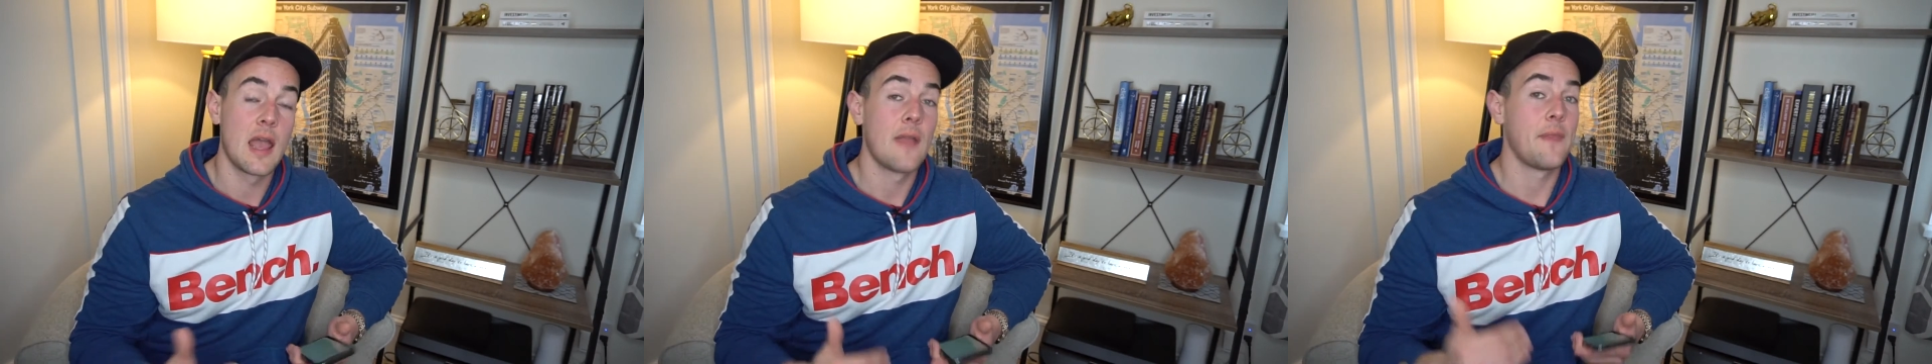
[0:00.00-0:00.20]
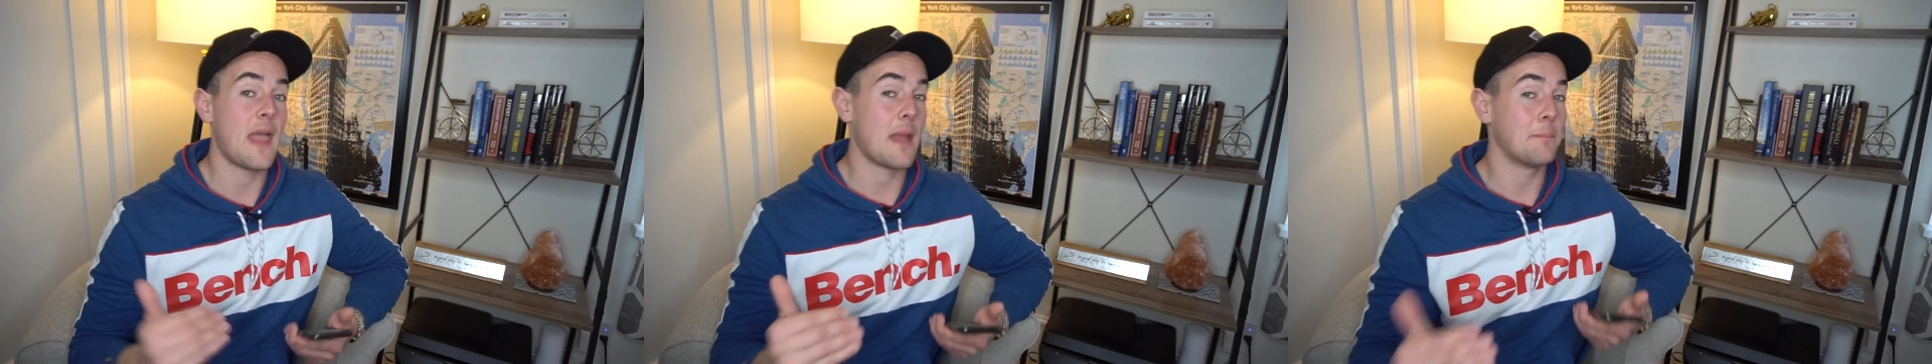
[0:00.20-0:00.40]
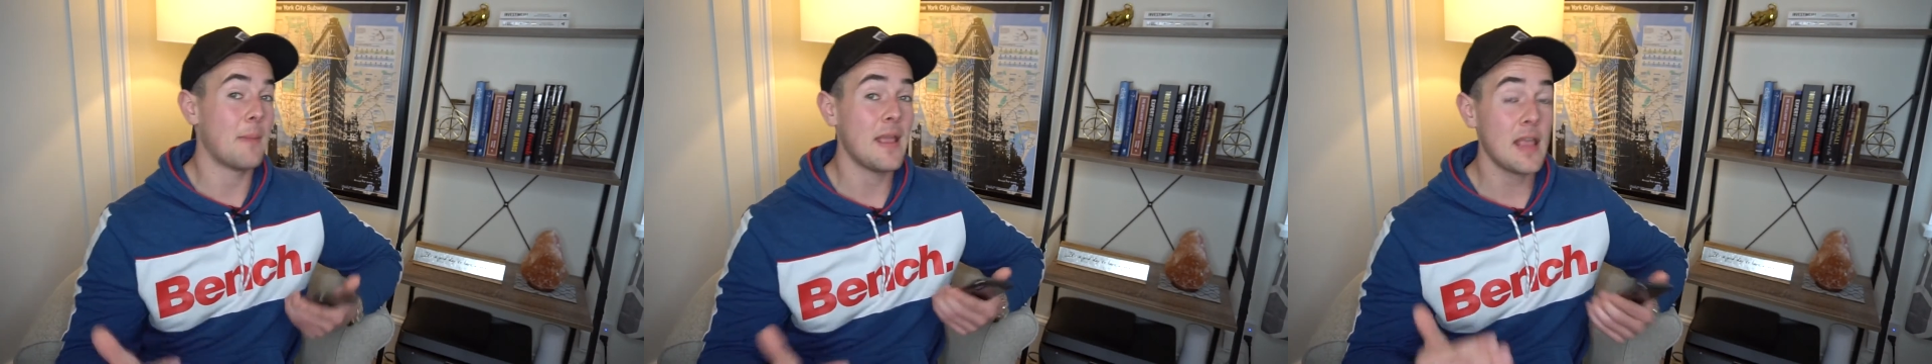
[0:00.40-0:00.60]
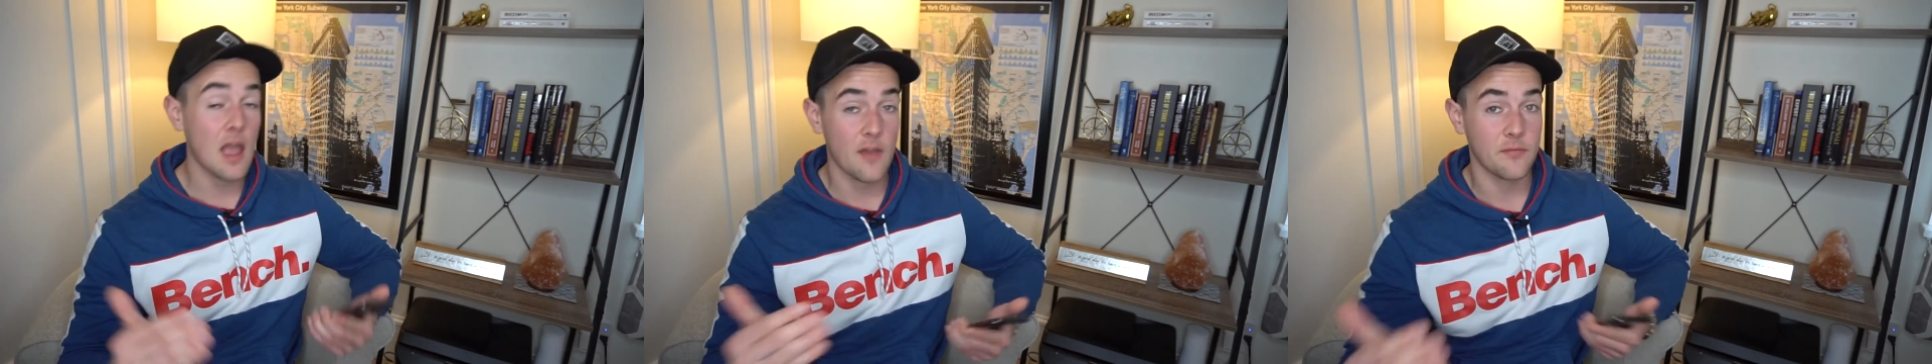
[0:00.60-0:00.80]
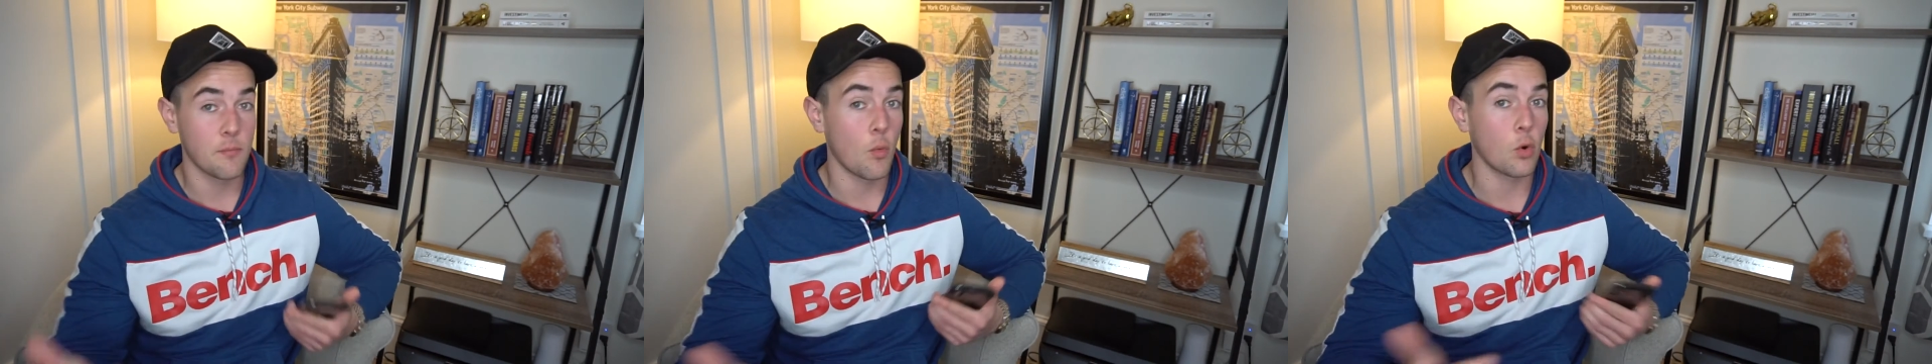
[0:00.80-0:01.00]
that may
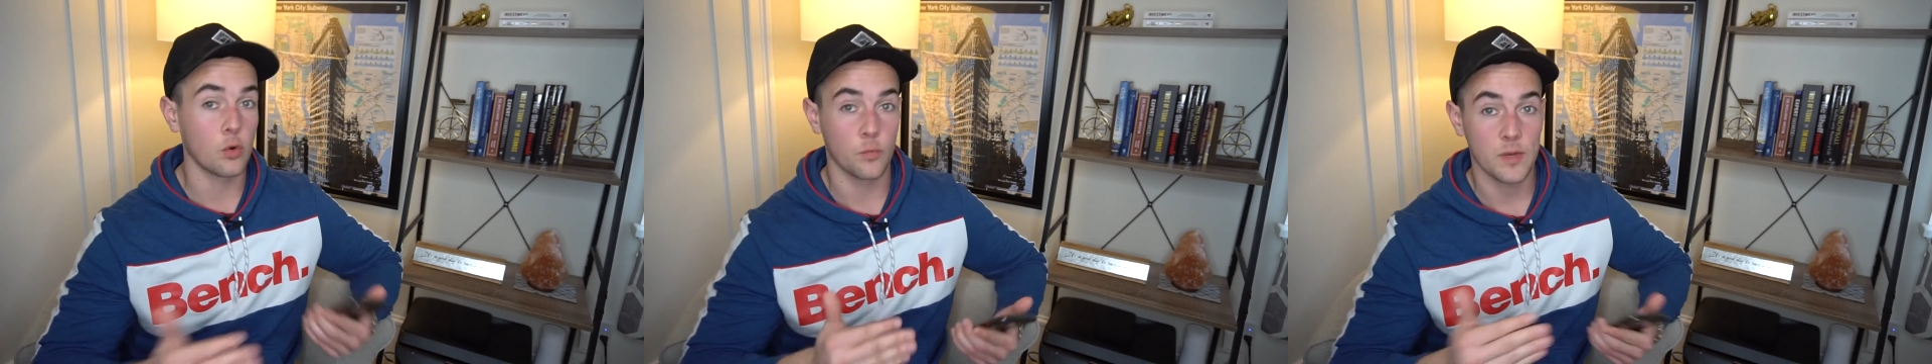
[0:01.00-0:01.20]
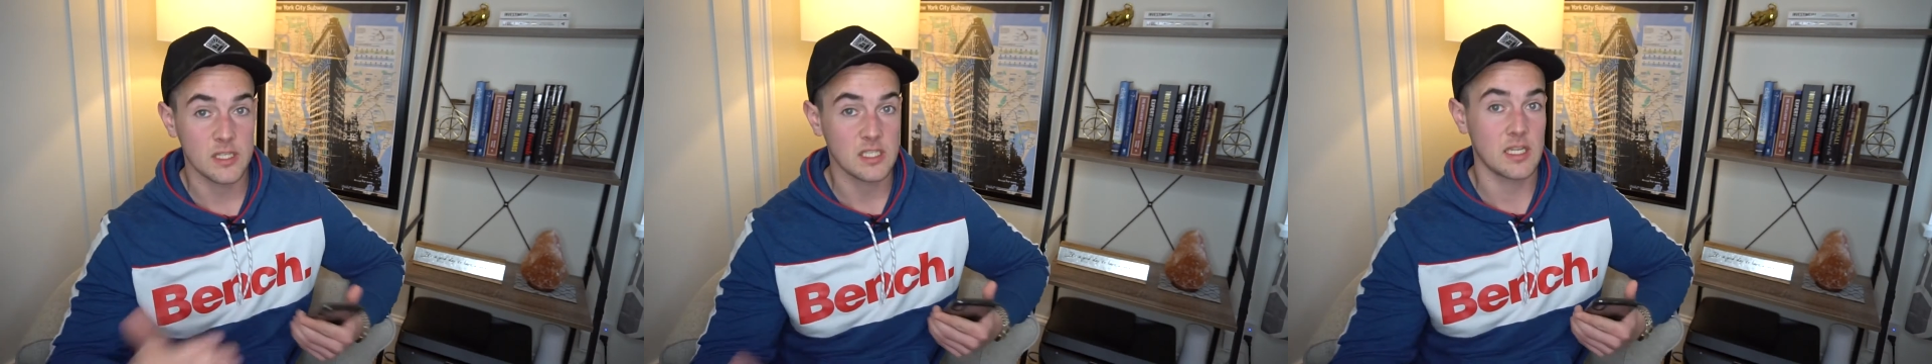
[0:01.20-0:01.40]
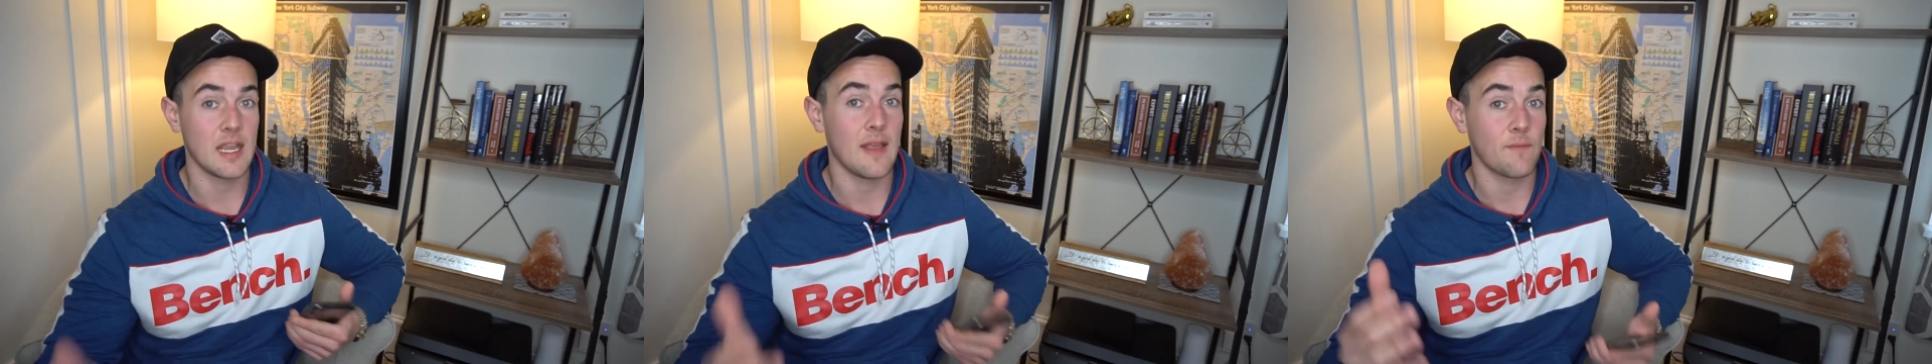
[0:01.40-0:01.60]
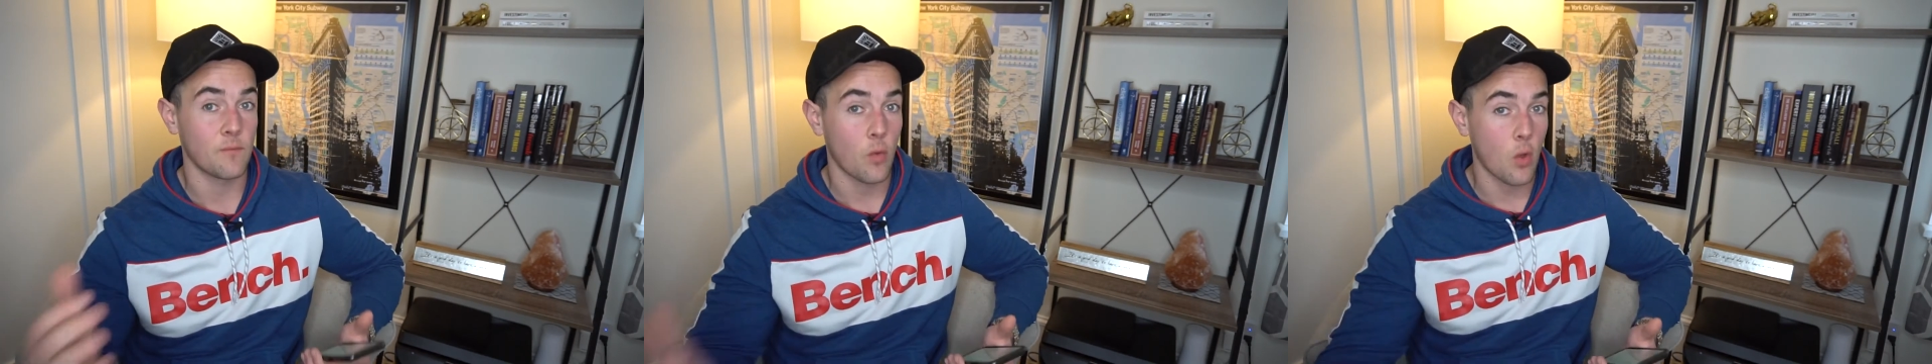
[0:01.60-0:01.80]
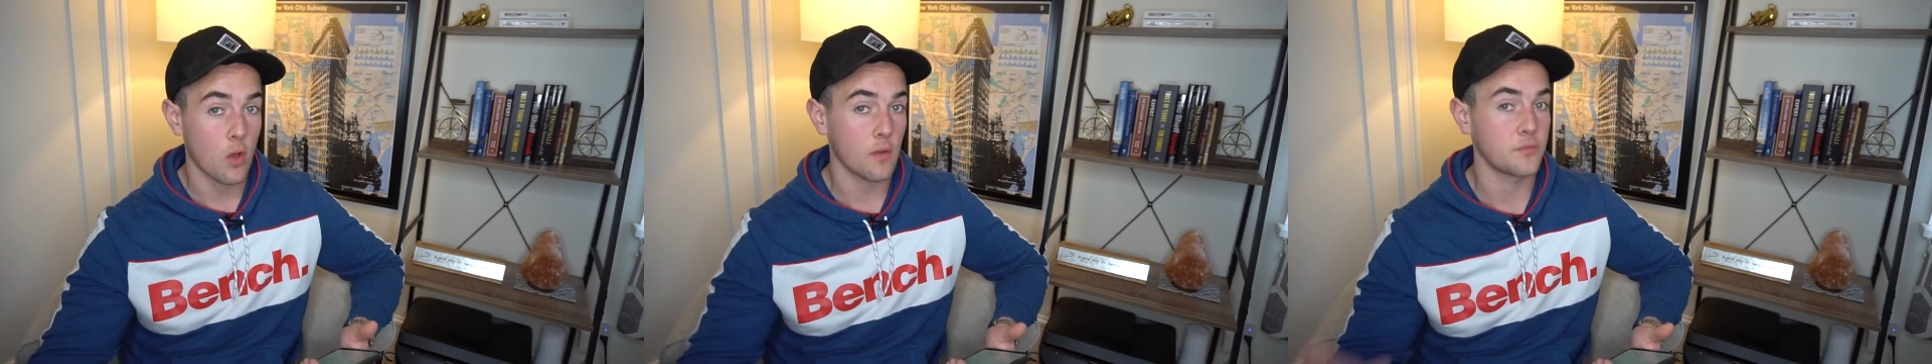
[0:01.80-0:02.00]
have more risk
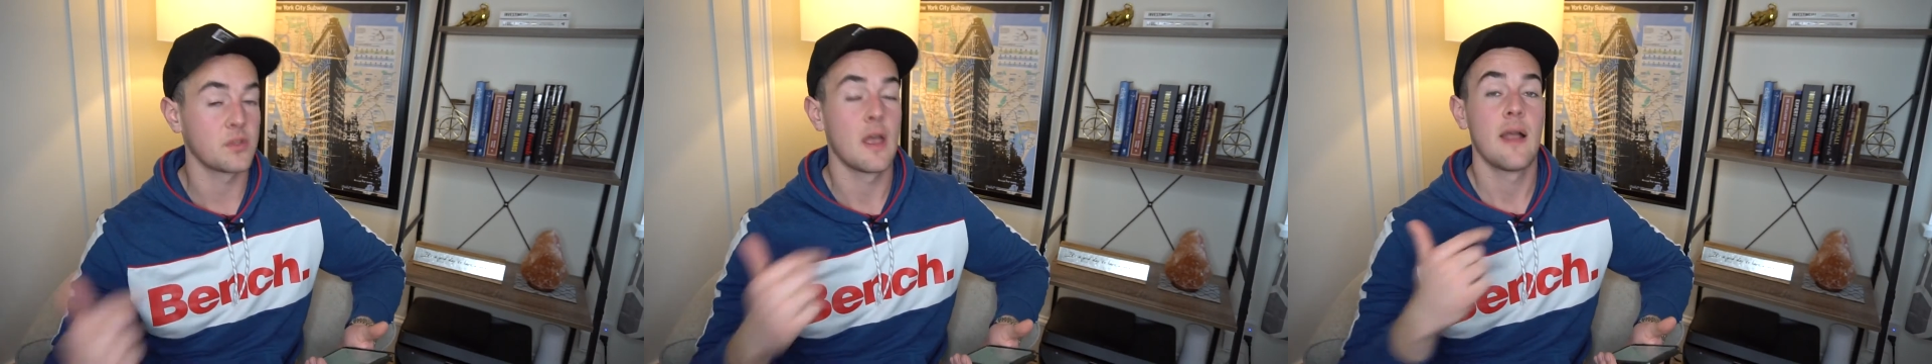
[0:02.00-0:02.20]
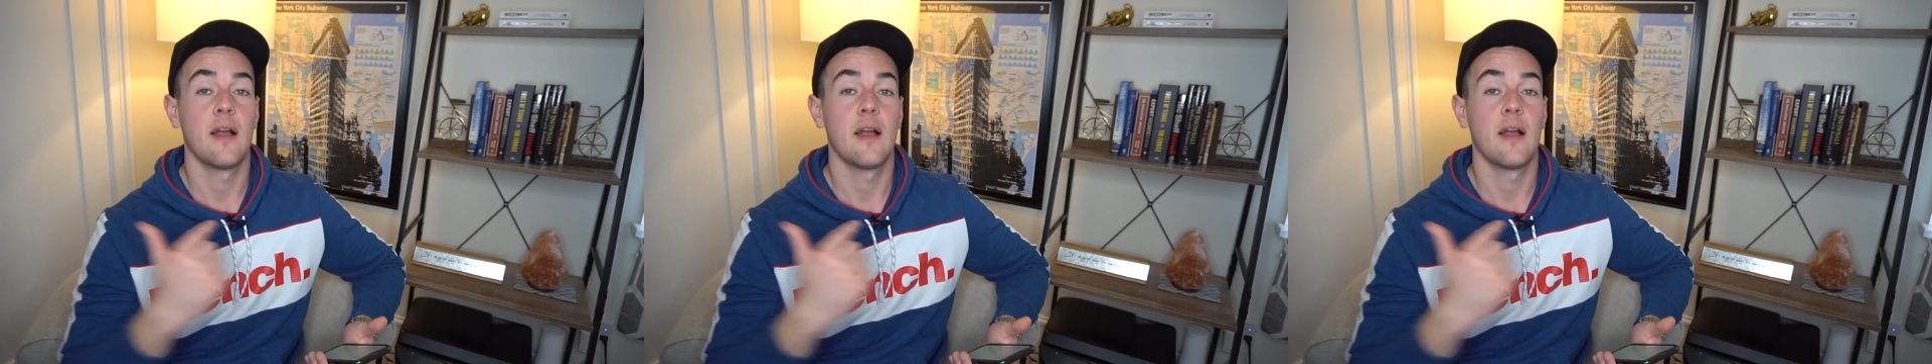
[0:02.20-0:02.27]
involved,